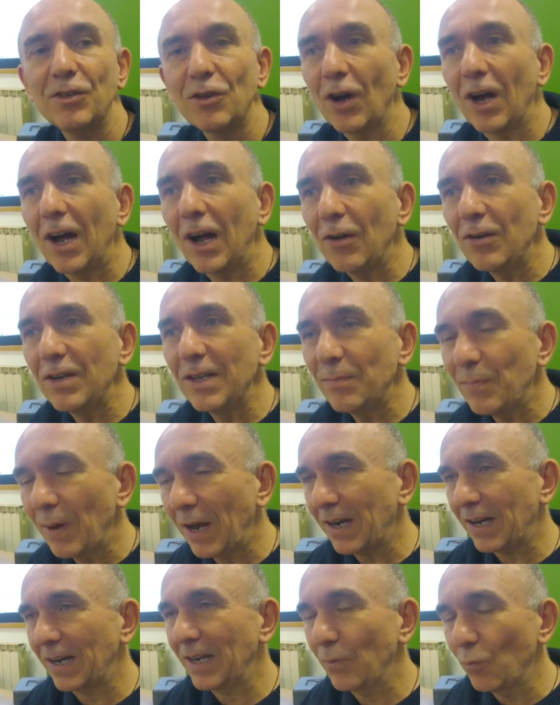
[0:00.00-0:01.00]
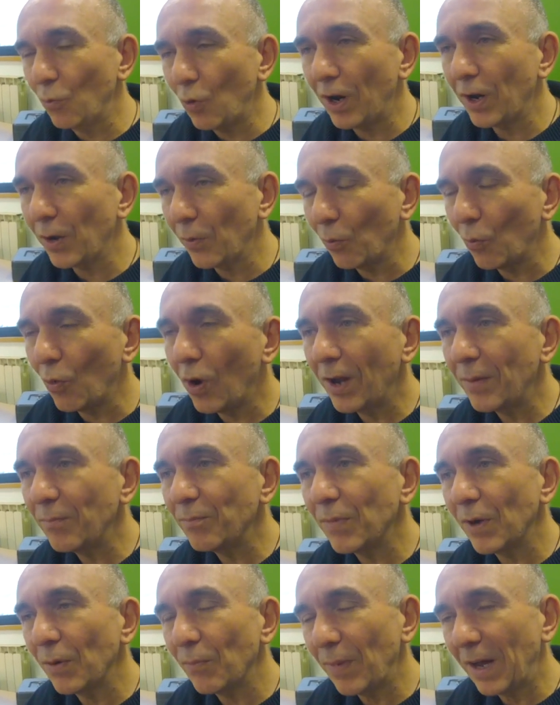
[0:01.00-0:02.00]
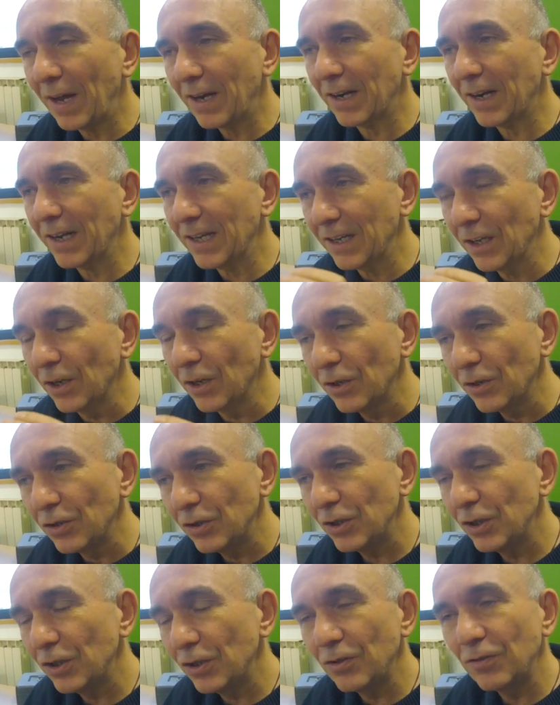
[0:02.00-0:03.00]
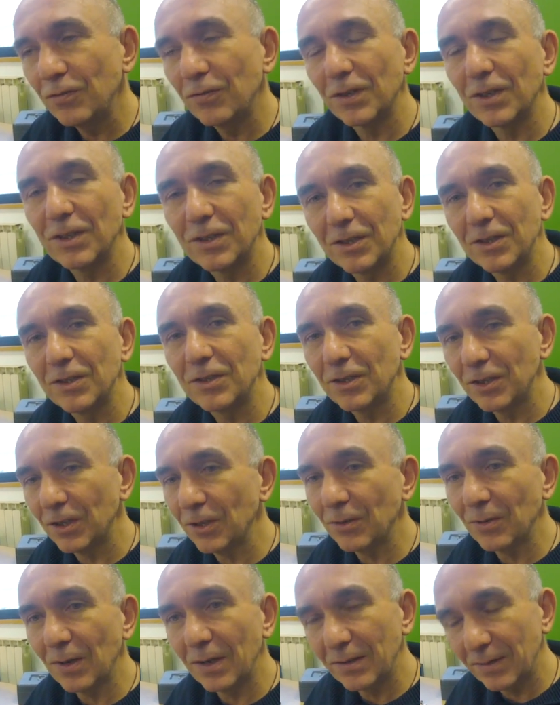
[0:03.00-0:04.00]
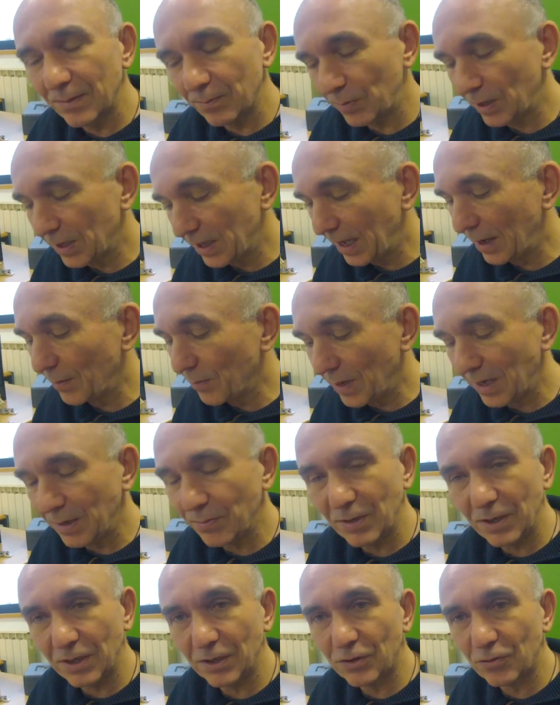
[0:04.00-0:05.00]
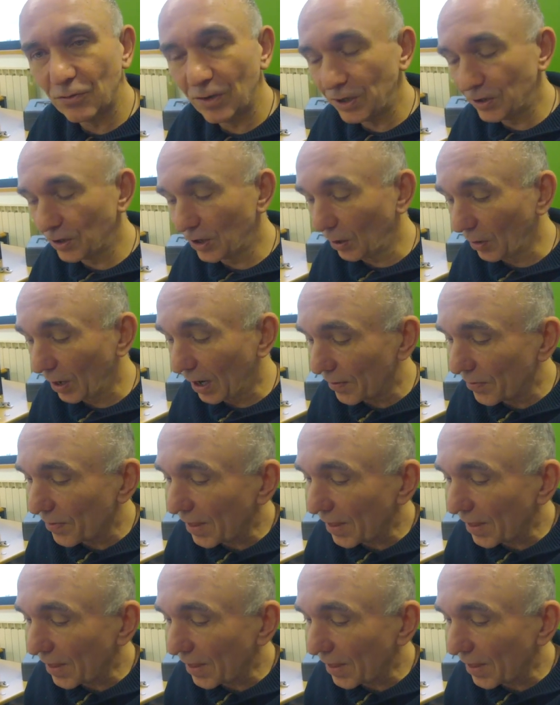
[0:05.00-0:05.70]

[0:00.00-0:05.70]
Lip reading: Not only battling 1-on-1, but battling 2 versus 2. But that may be a stretch goal.